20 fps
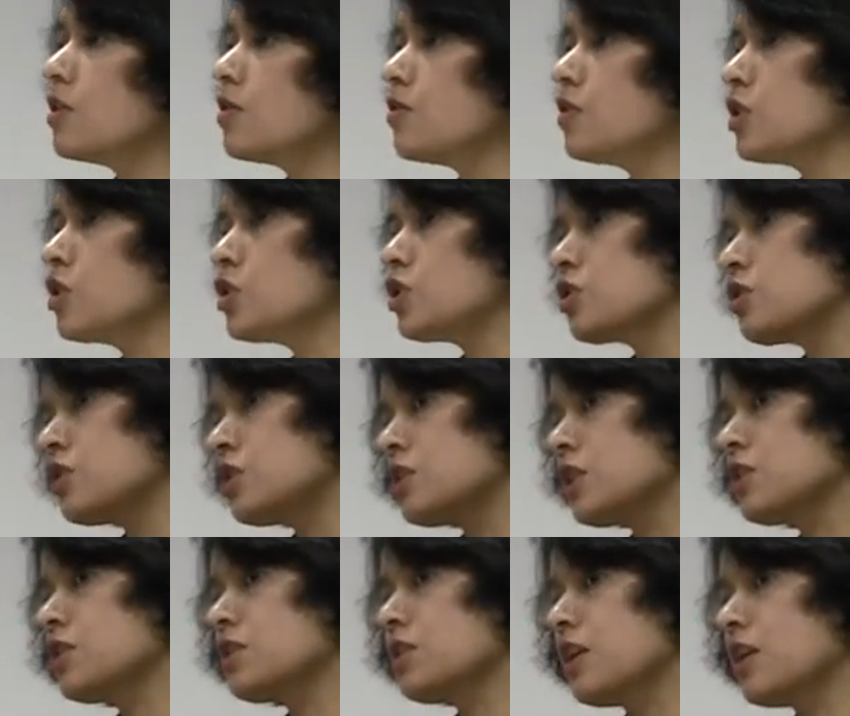if your
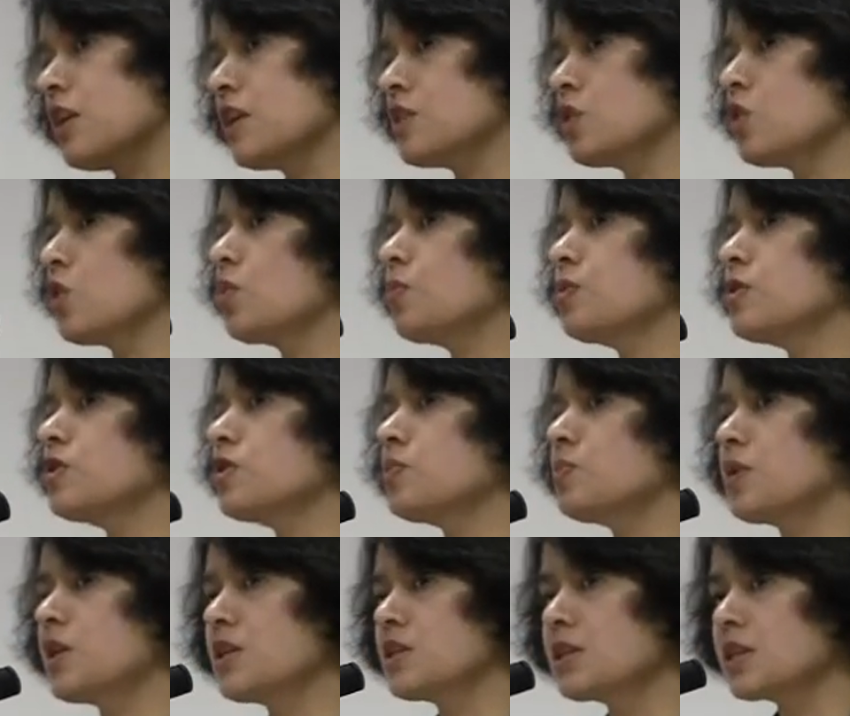jurisdiction has open
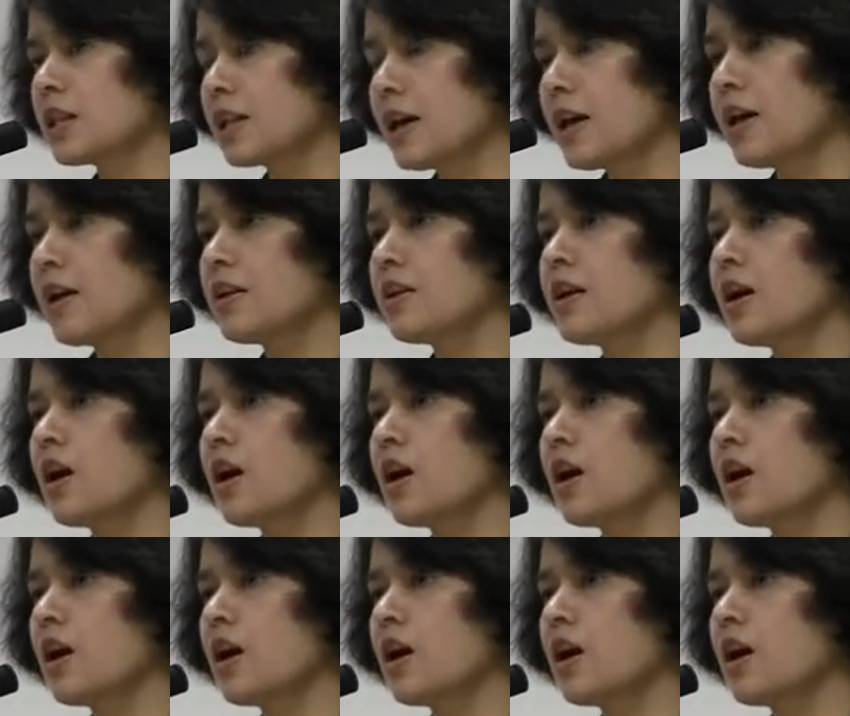space land,